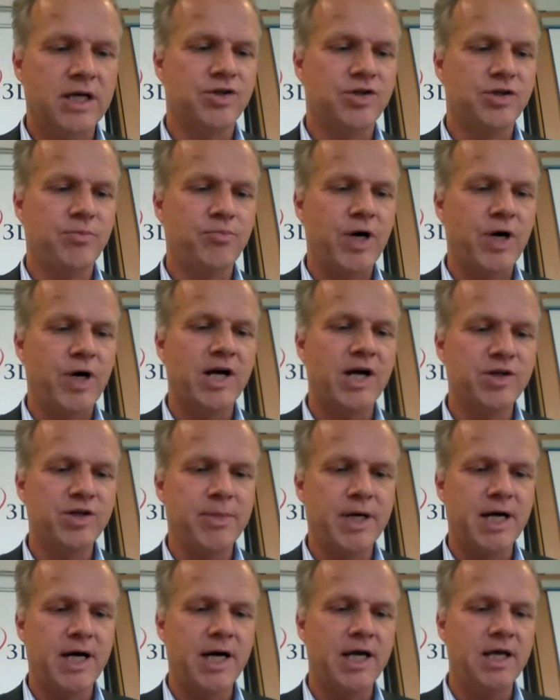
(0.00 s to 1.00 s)
surprised
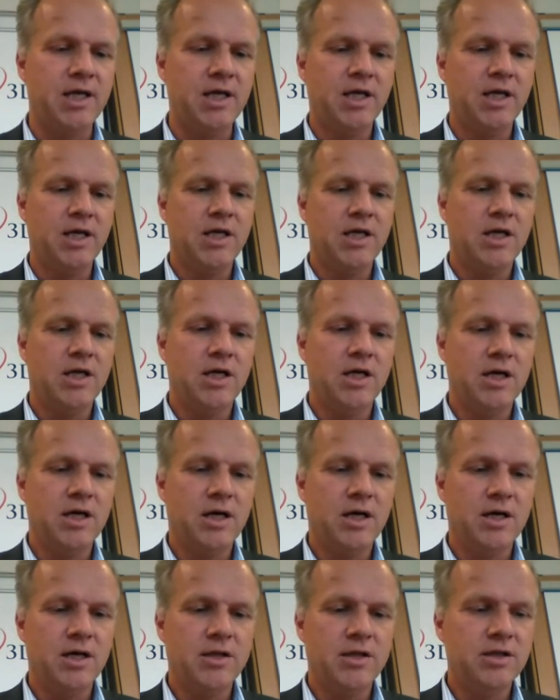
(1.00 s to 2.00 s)
by
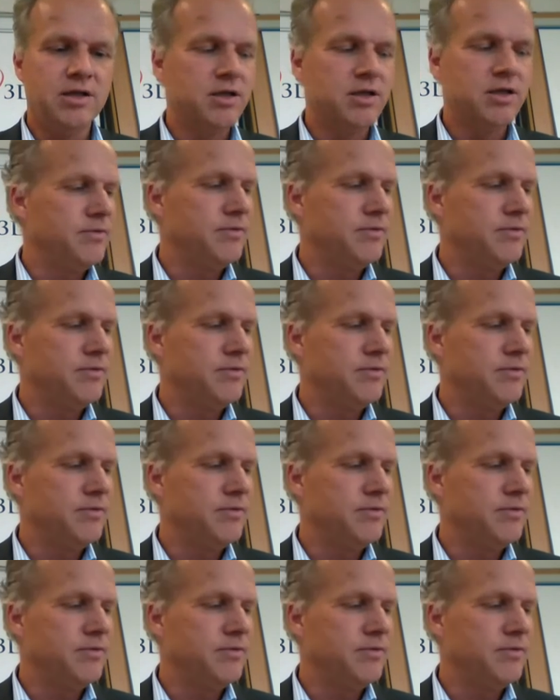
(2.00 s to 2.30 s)
the